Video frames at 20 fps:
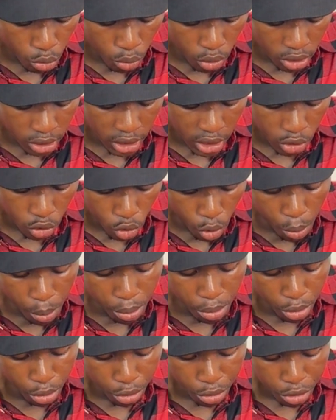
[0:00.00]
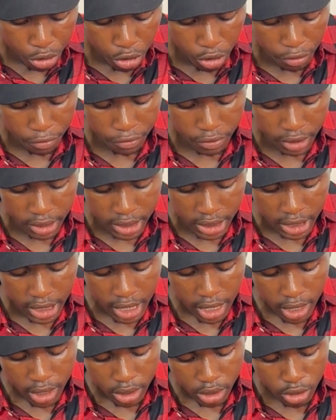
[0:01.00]
want a combo of it.
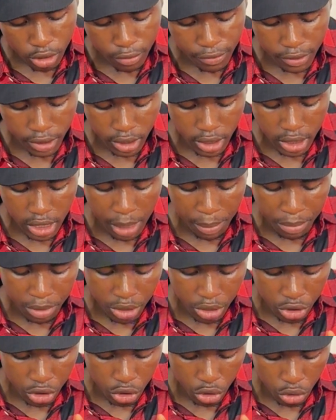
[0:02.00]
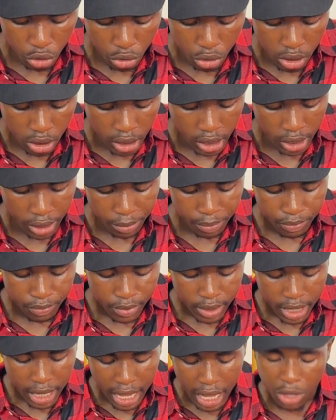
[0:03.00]
So for this, let me just show you the
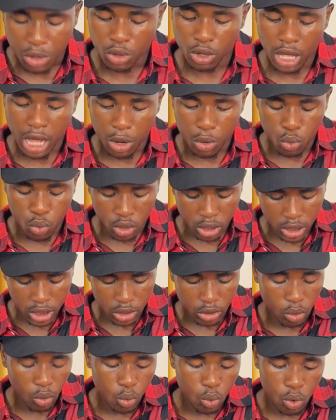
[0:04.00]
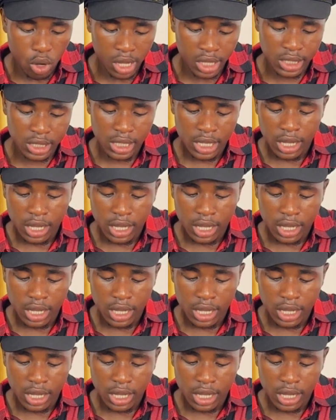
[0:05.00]
how you want it to go out.